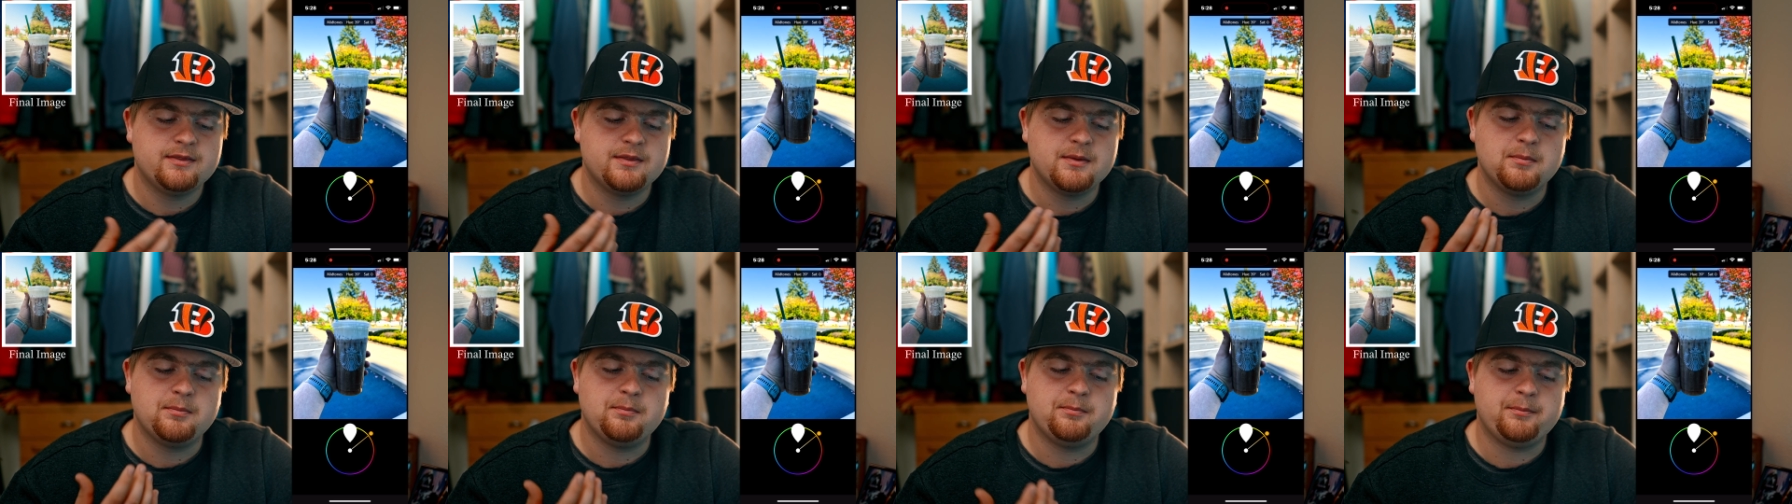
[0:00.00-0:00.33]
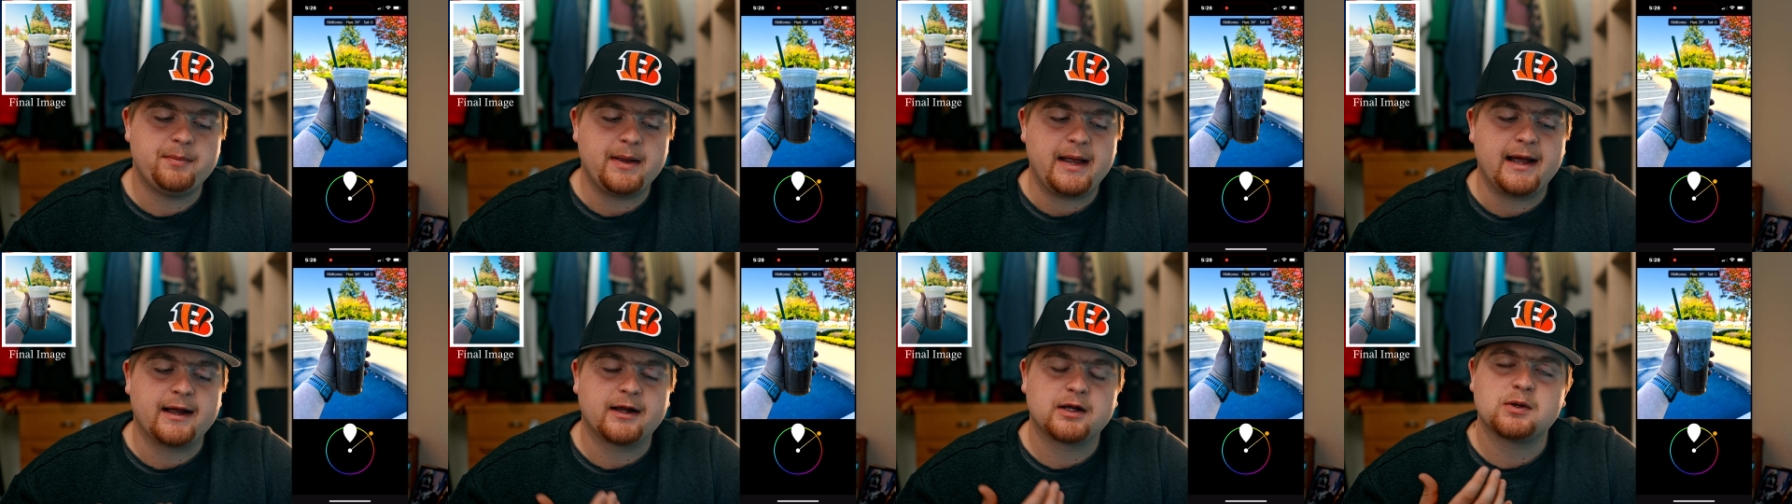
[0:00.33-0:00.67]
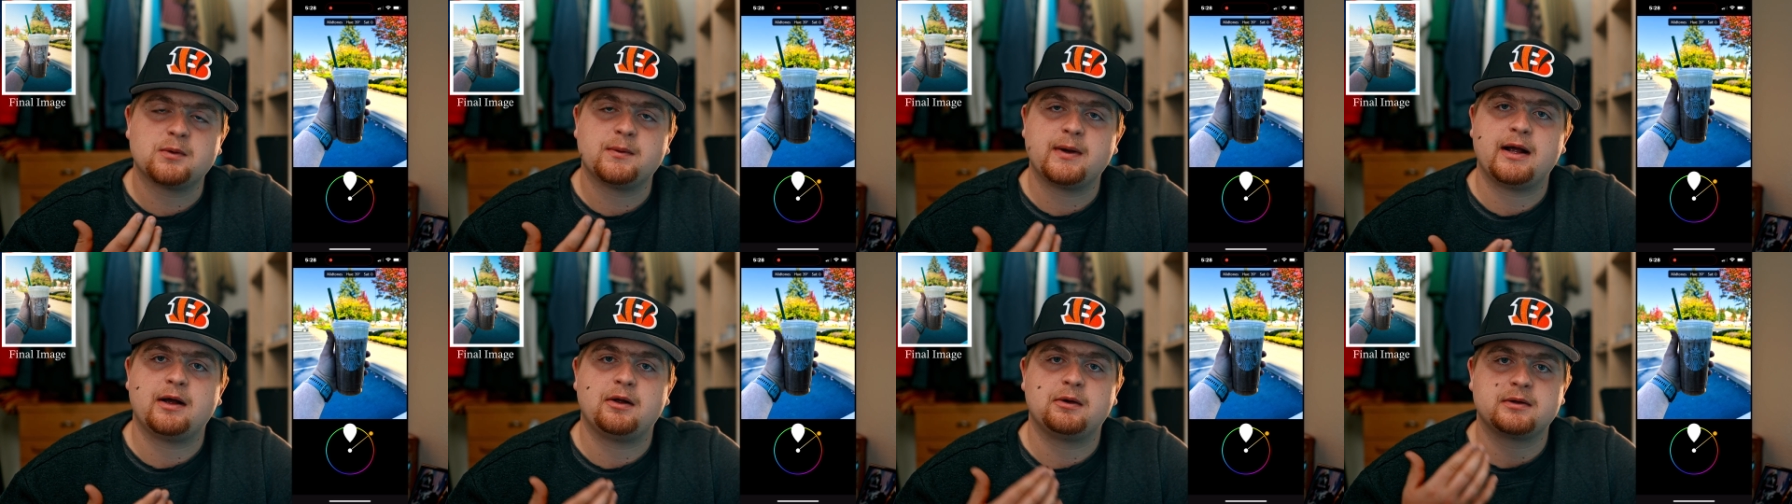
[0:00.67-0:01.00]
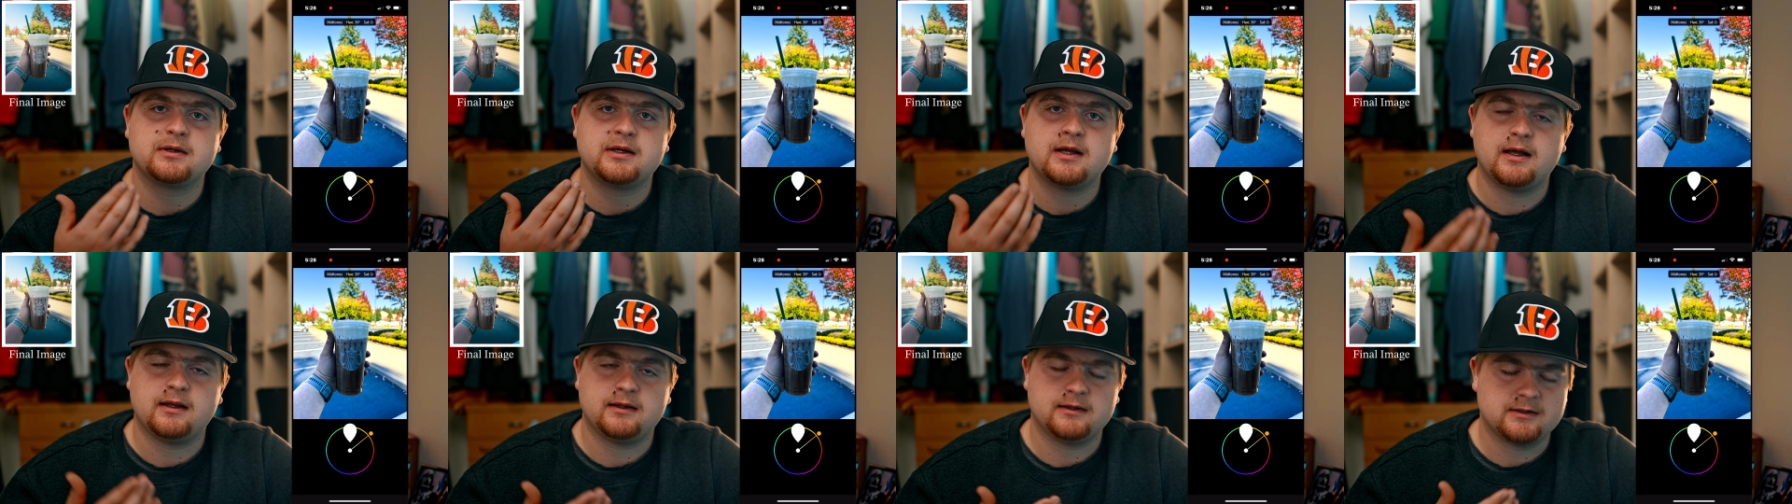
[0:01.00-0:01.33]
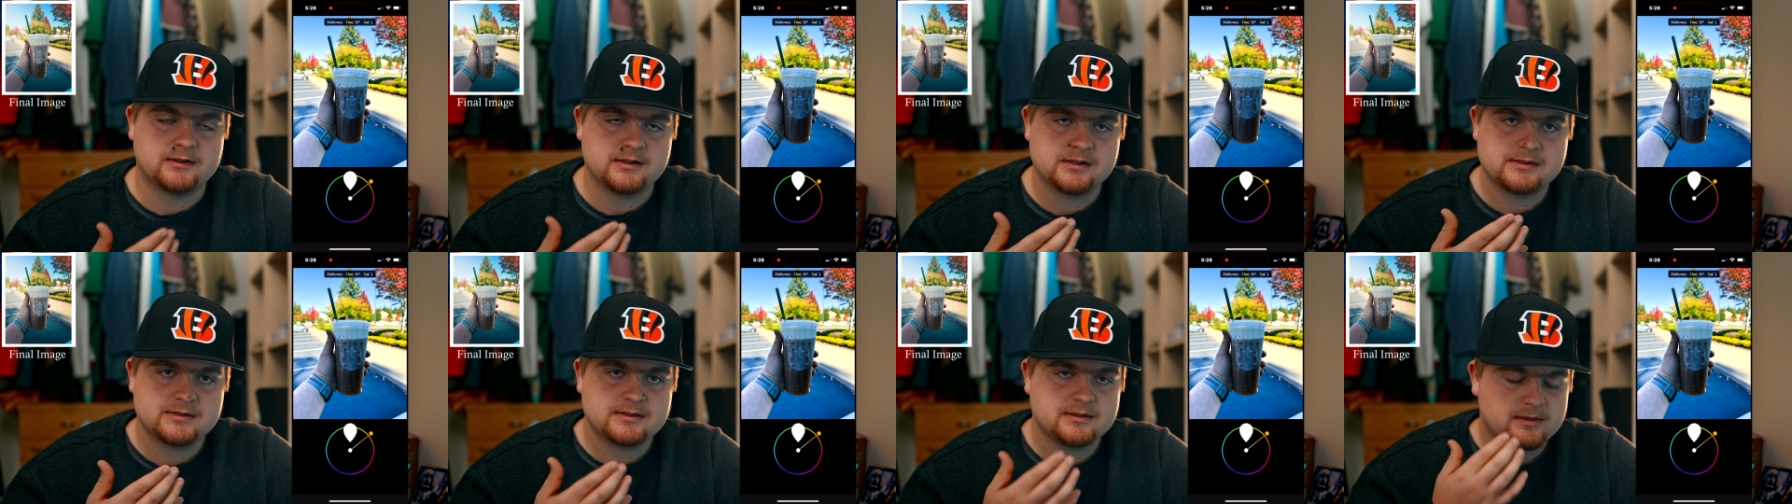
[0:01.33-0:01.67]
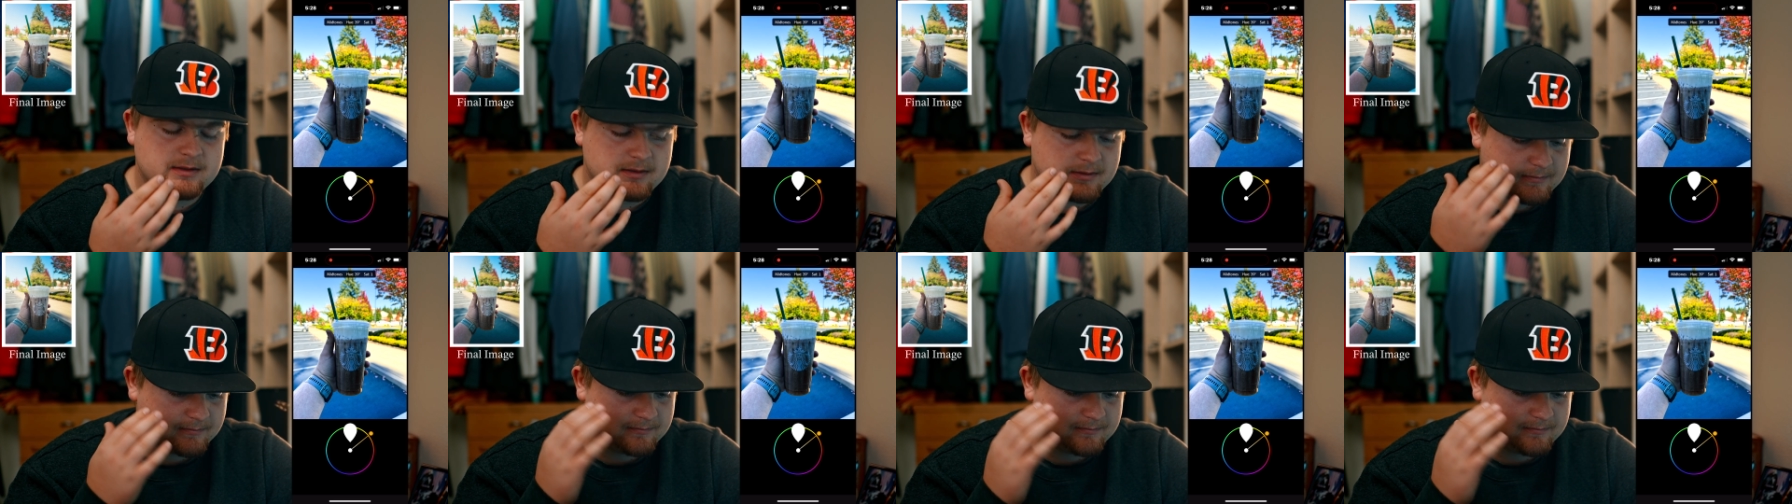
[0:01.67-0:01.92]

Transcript: the background colors.